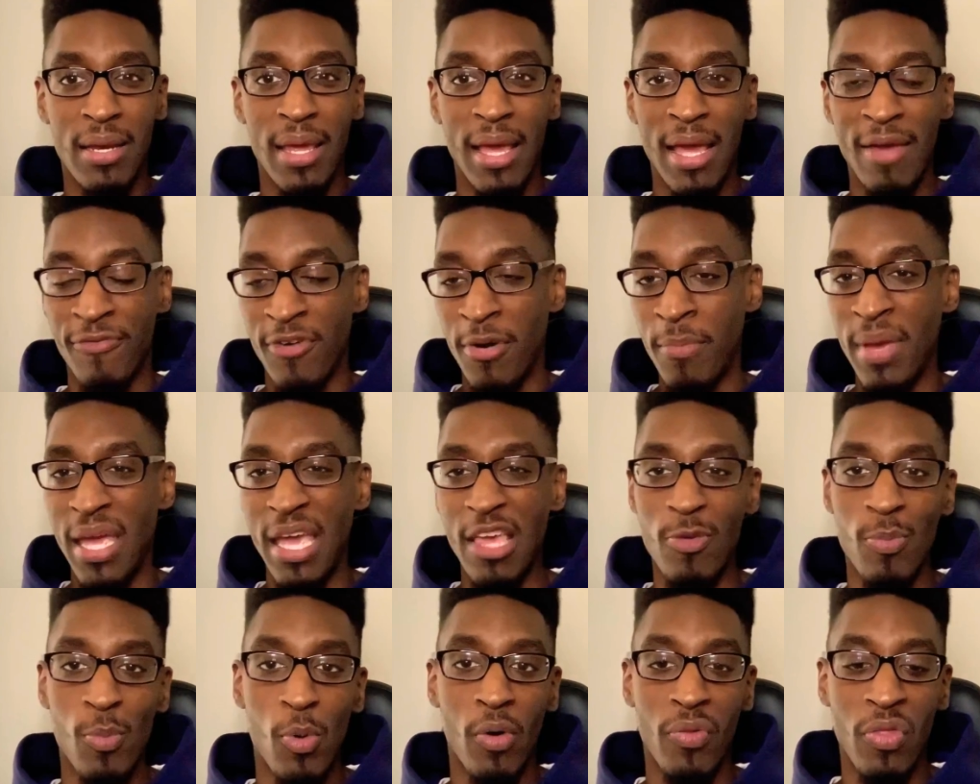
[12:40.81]
For me,
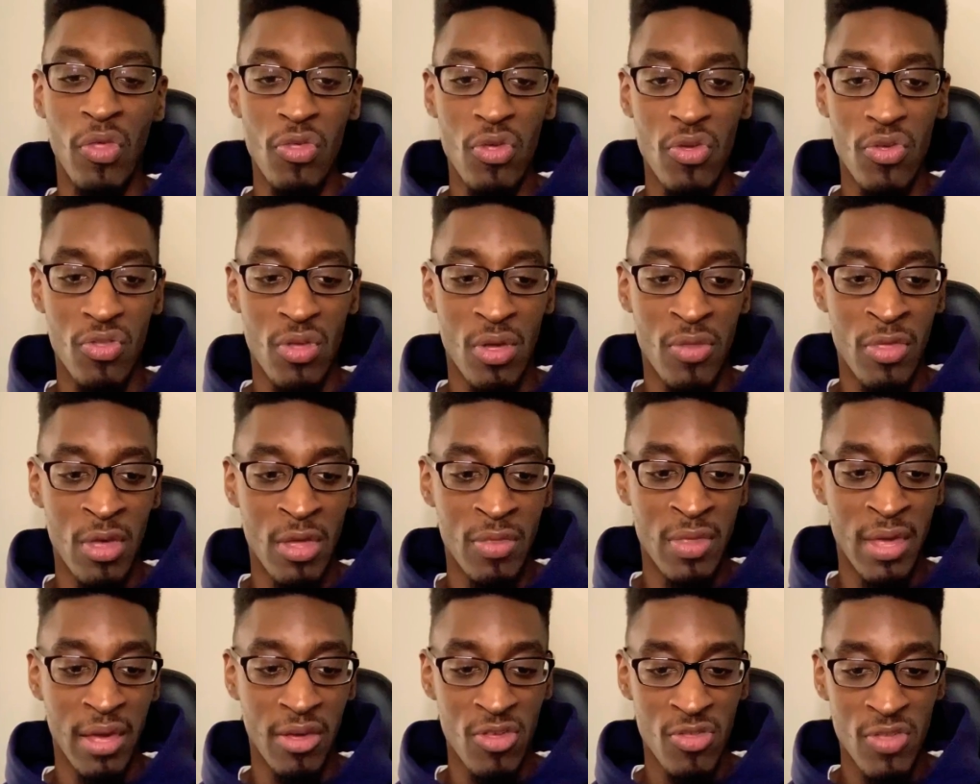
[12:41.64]
it's more than just
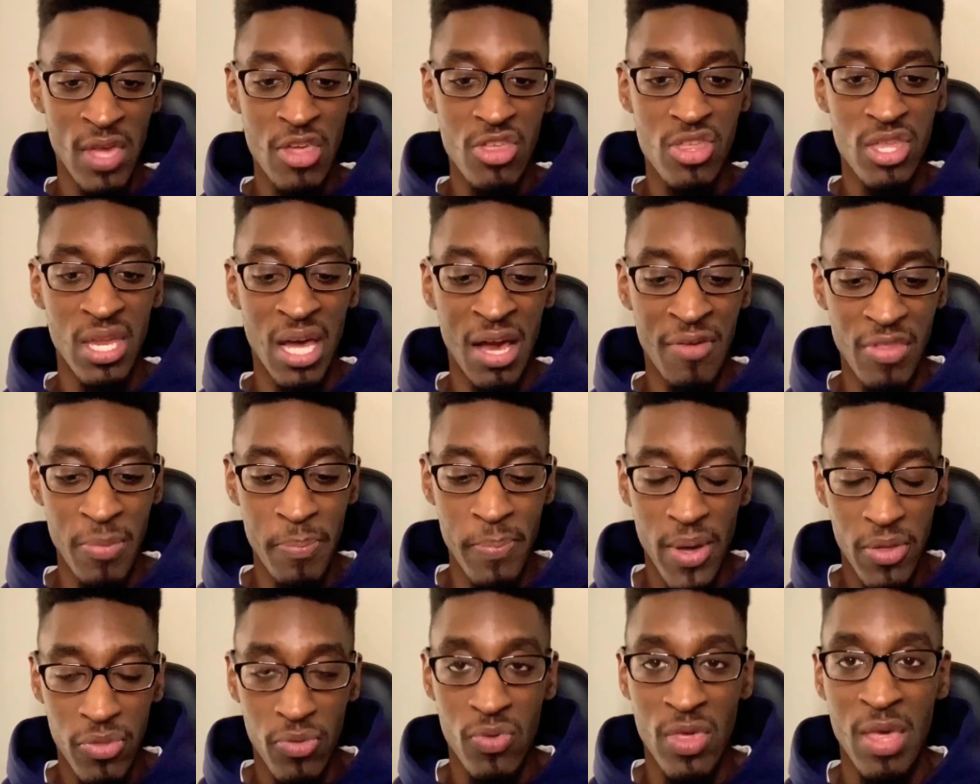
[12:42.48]
the extension of the
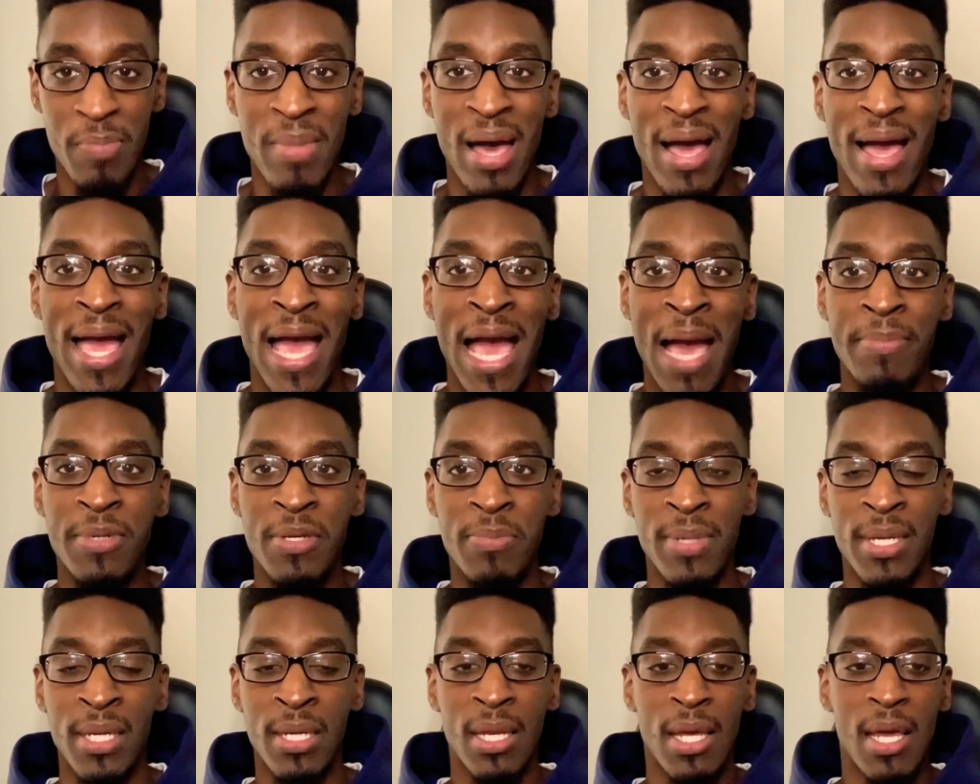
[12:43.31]
muscles in my
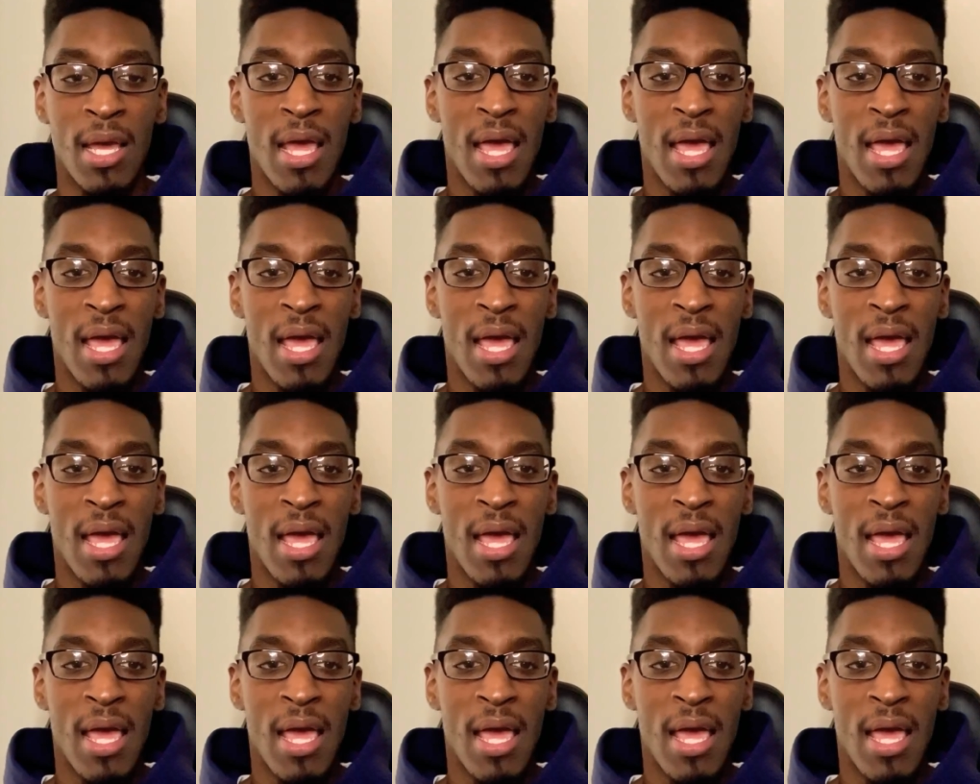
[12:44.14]
abdomen.